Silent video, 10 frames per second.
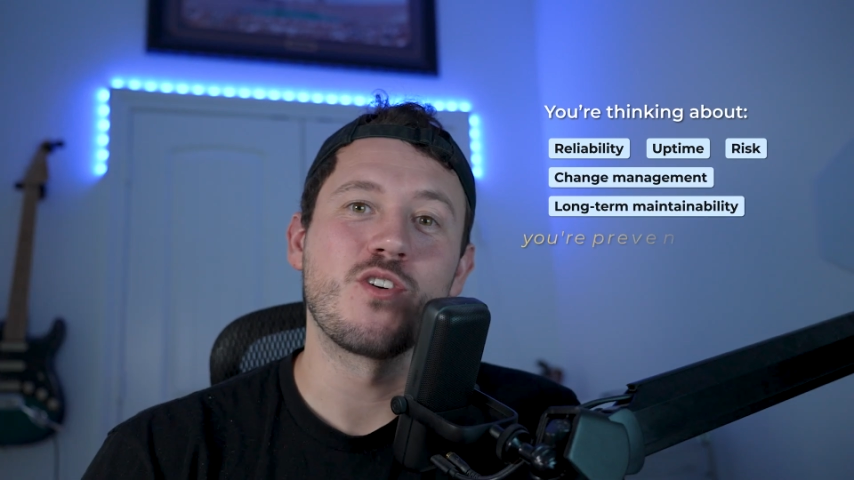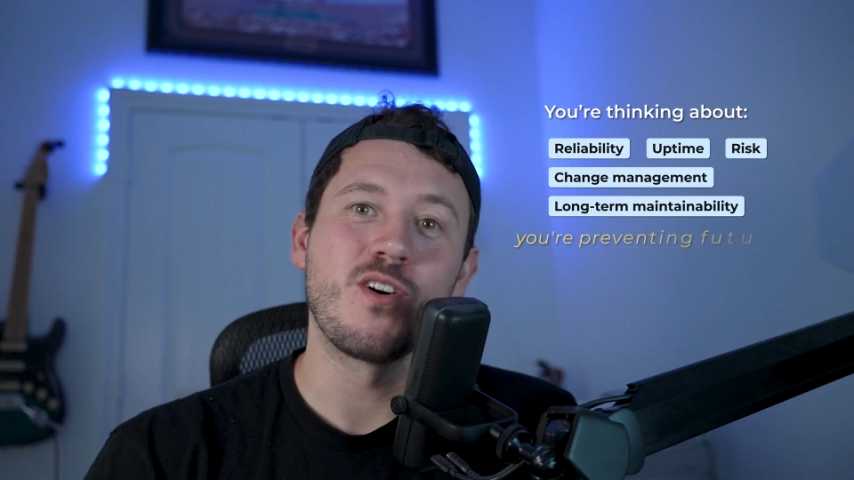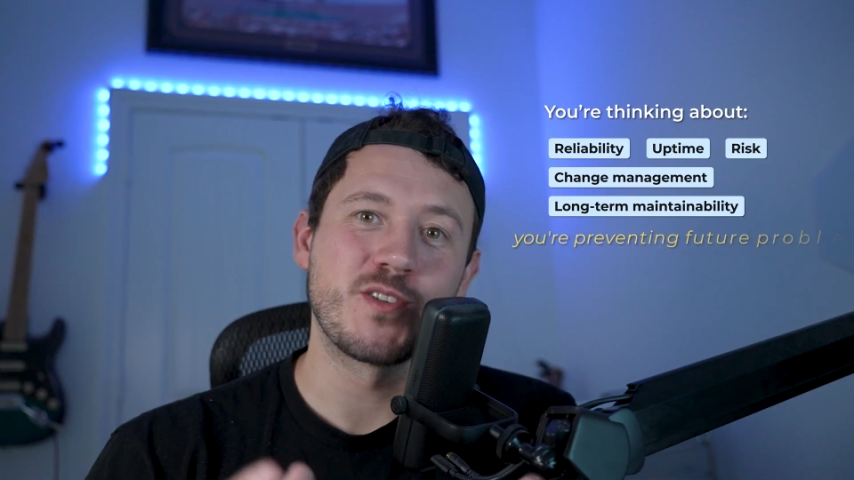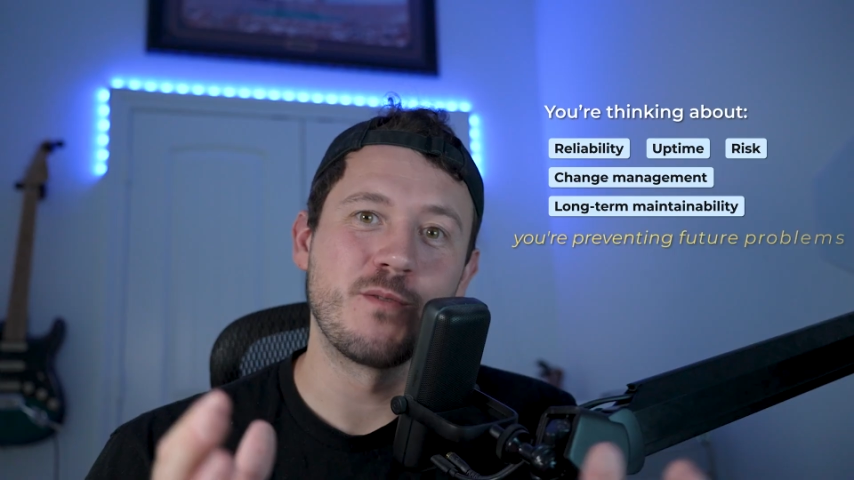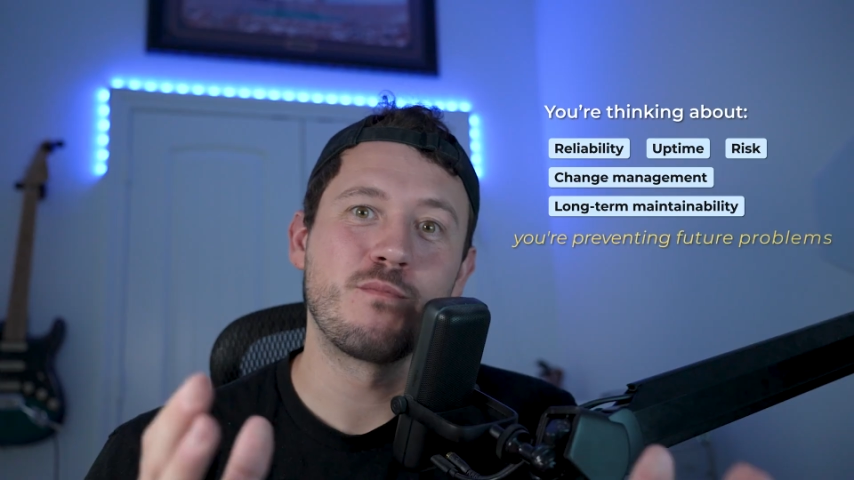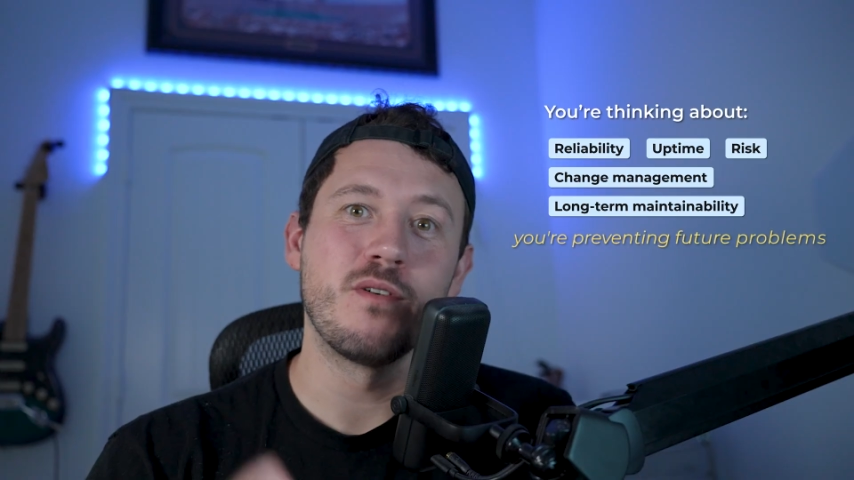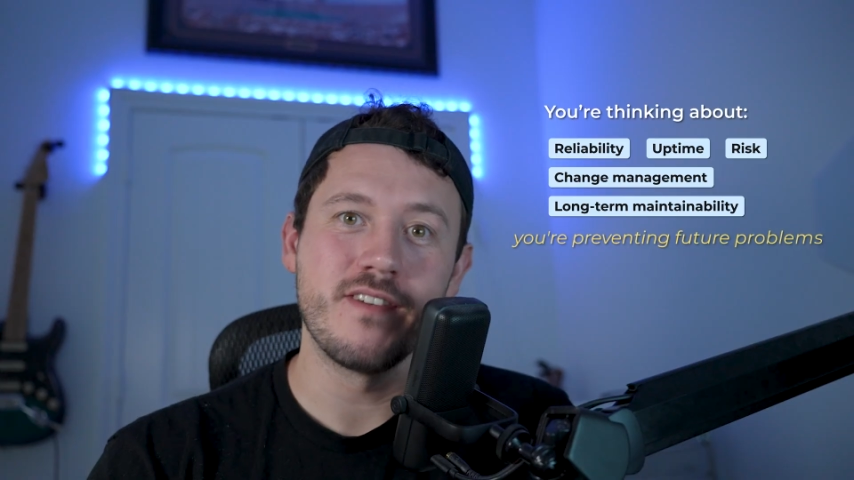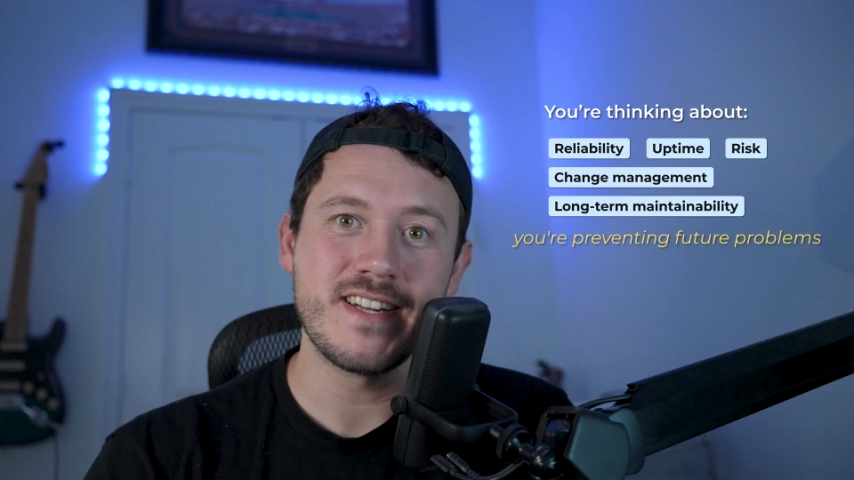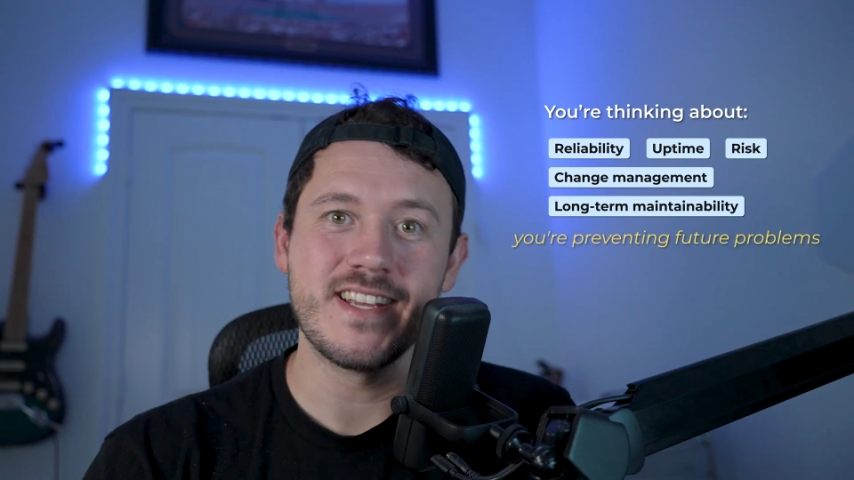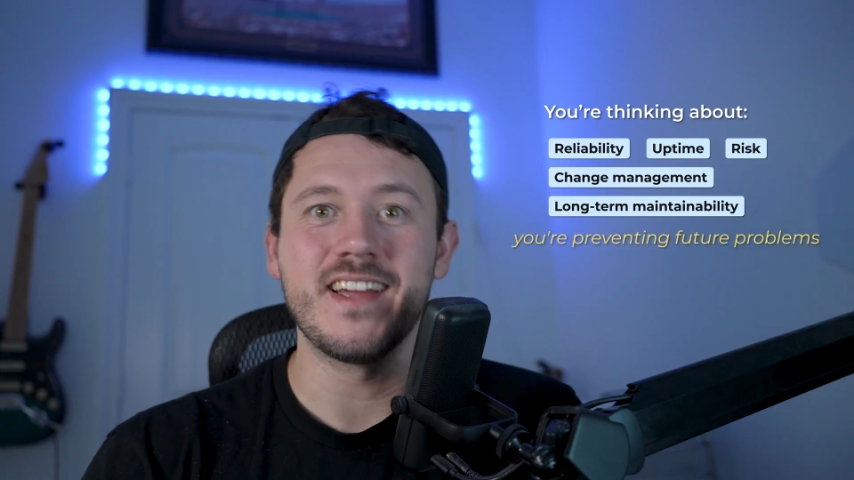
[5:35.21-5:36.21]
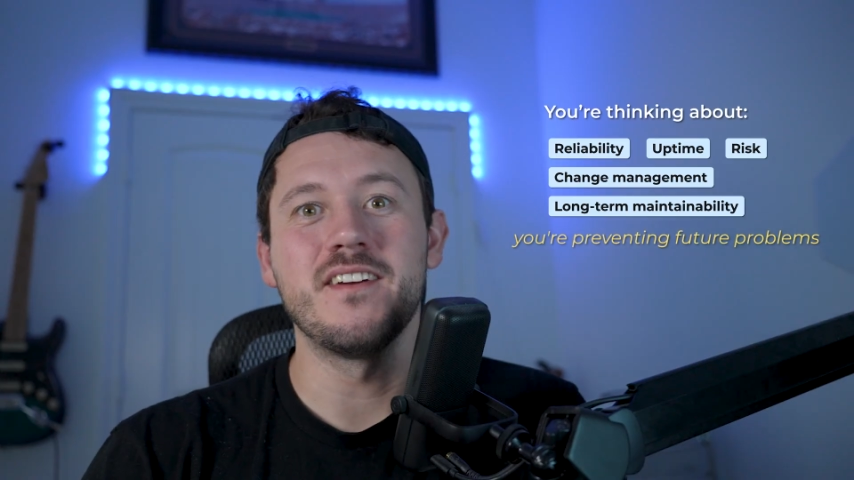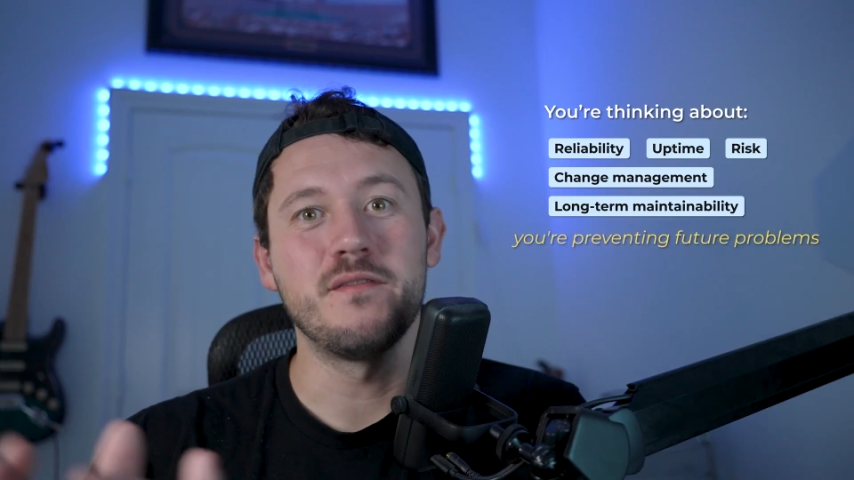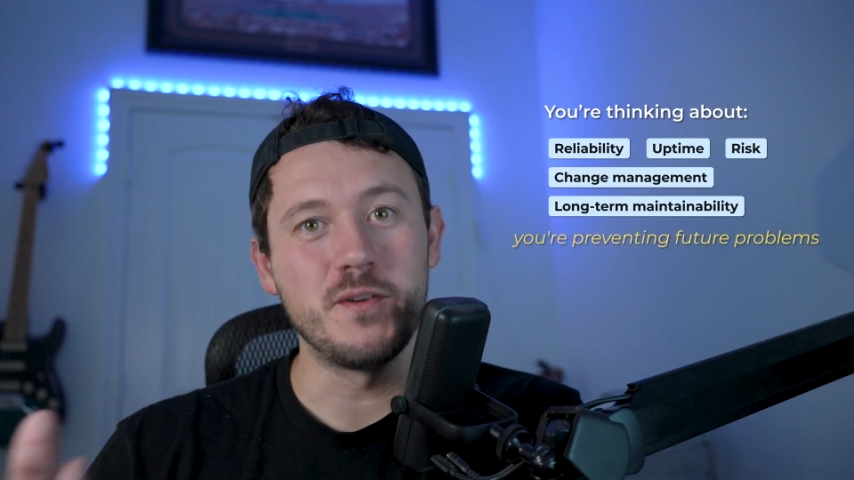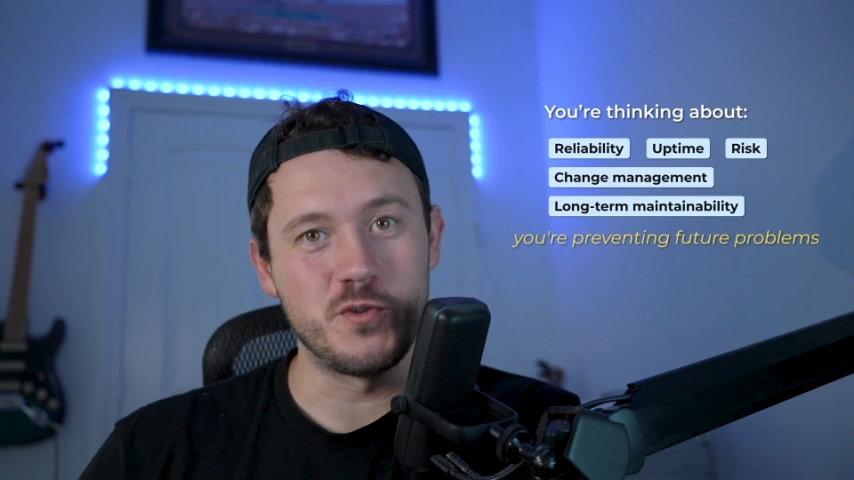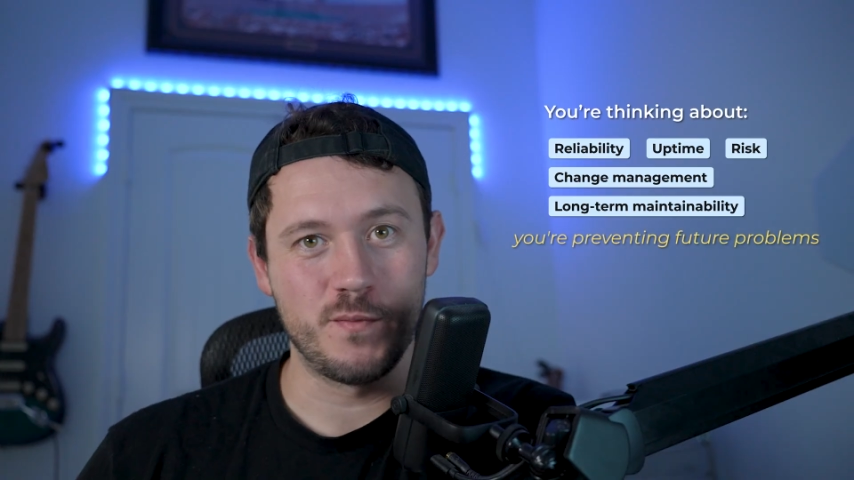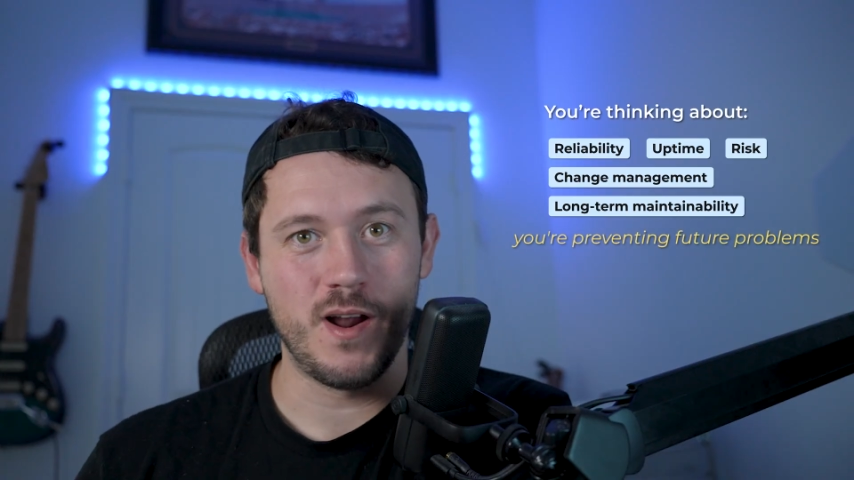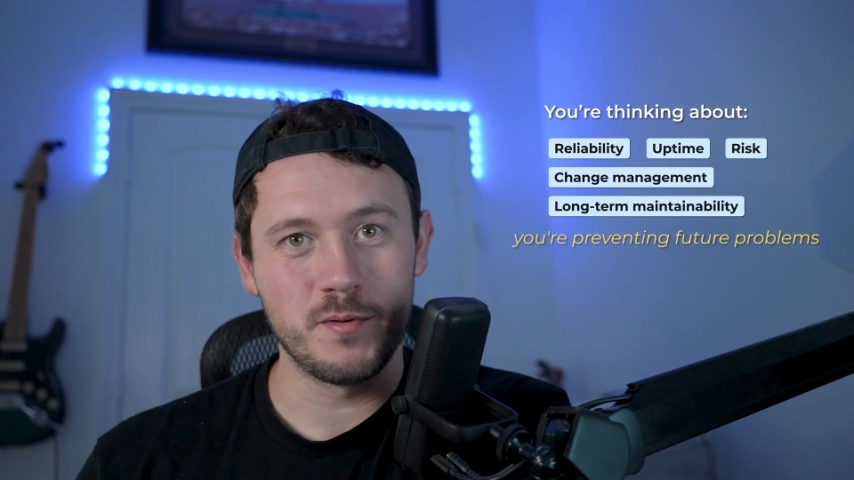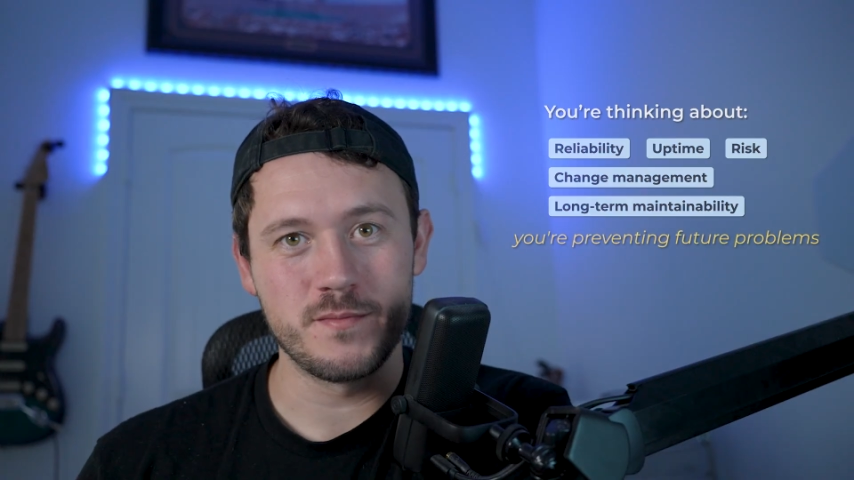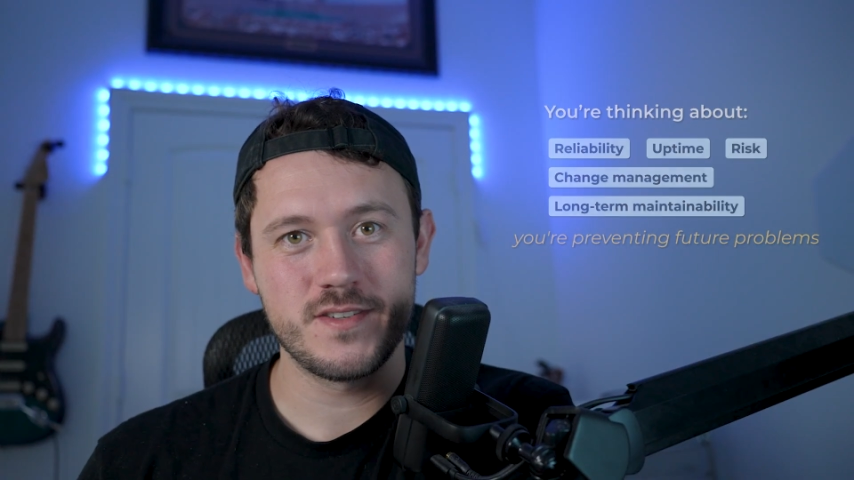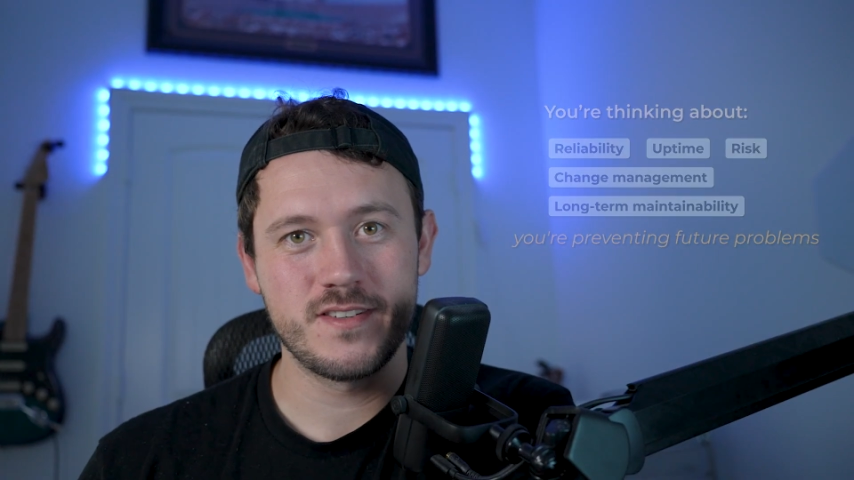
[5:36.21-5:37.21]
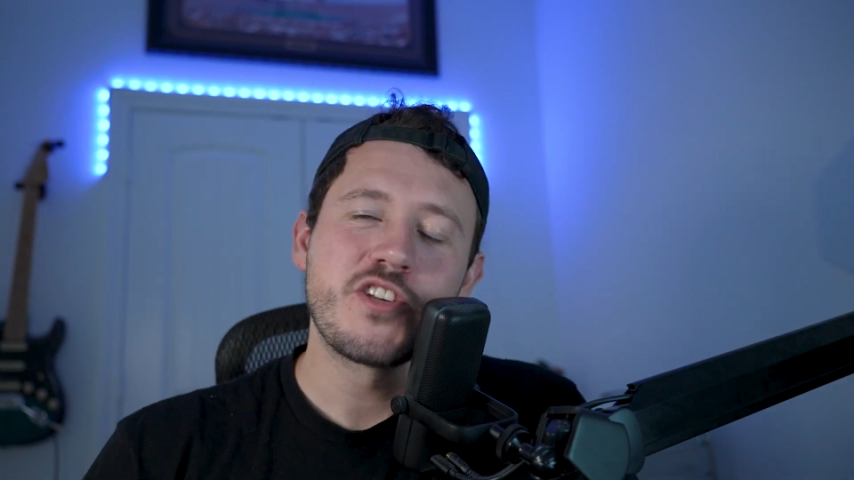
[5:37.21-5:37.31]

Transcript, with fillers: you're also preventing future problems.